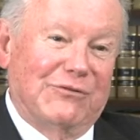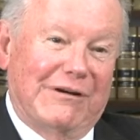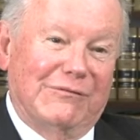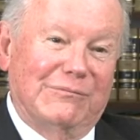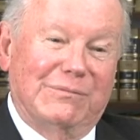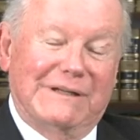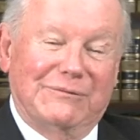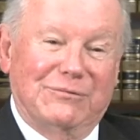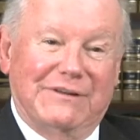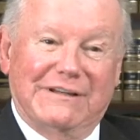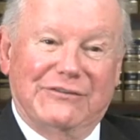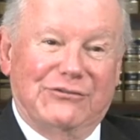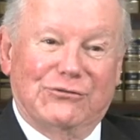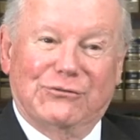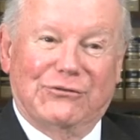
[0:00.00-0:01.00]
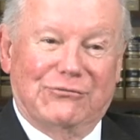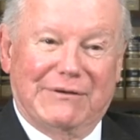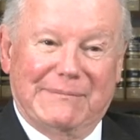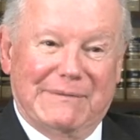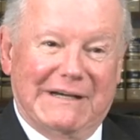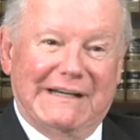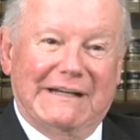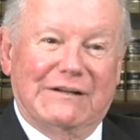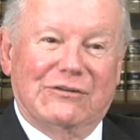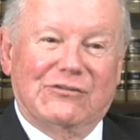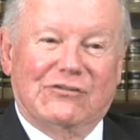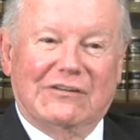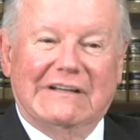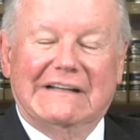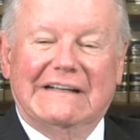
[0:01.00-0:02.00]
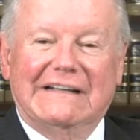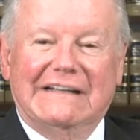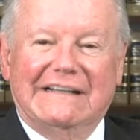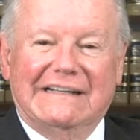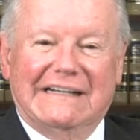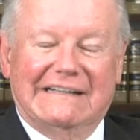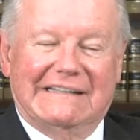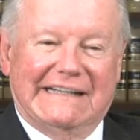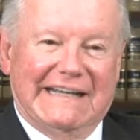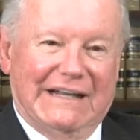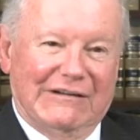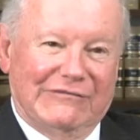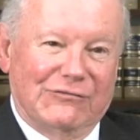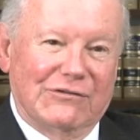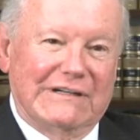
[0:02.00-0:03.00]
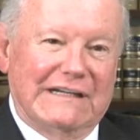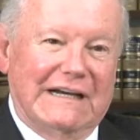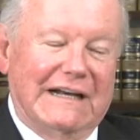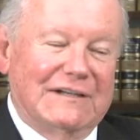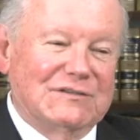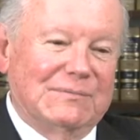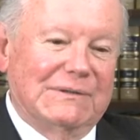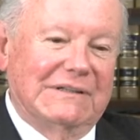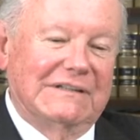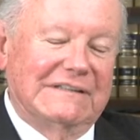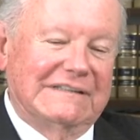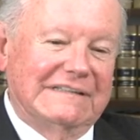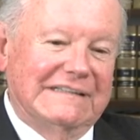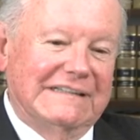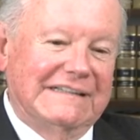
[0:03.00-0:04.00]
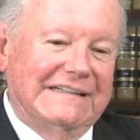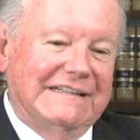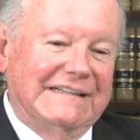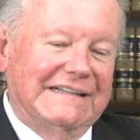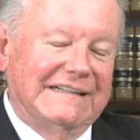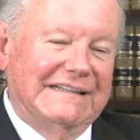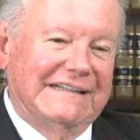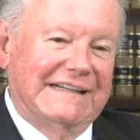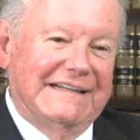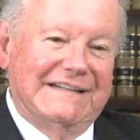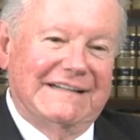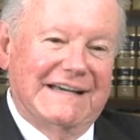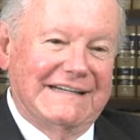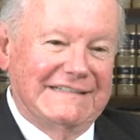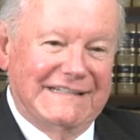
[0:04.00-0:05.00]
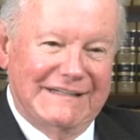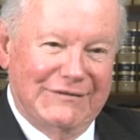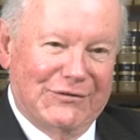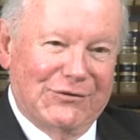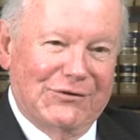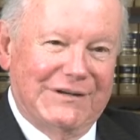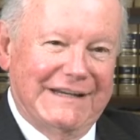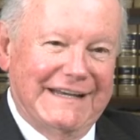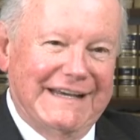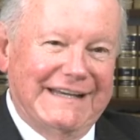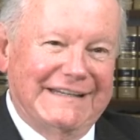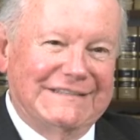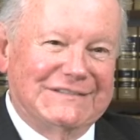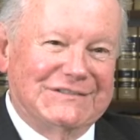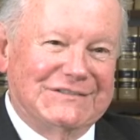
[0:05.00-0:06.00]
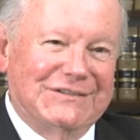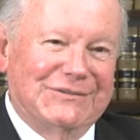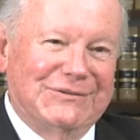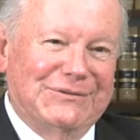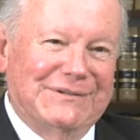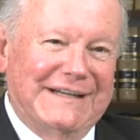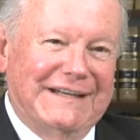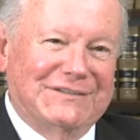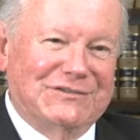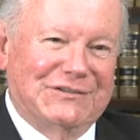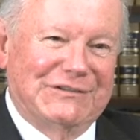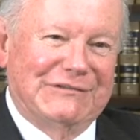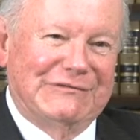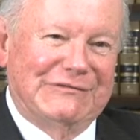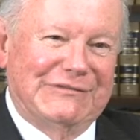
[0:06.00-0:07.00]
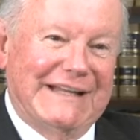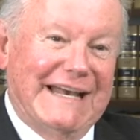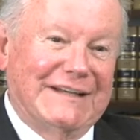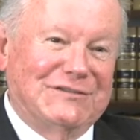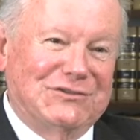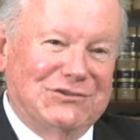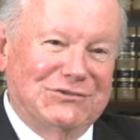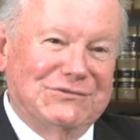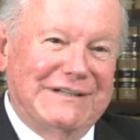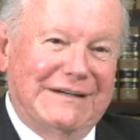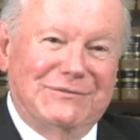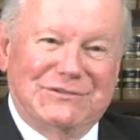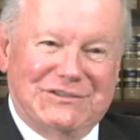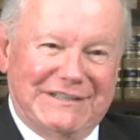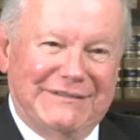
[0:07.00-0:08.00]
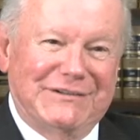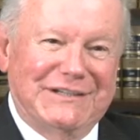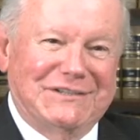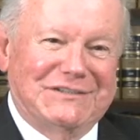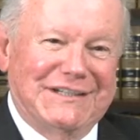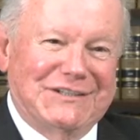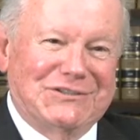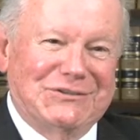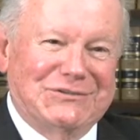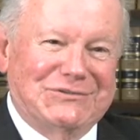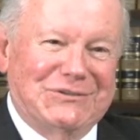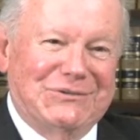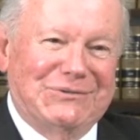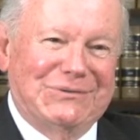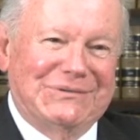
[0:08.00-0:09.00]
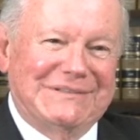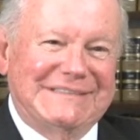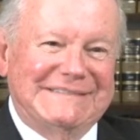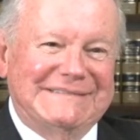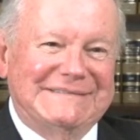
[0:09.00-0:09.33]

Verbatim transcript: probably within two or three miles at the California Hospital in 1938. So as of last June, I was 76 years old.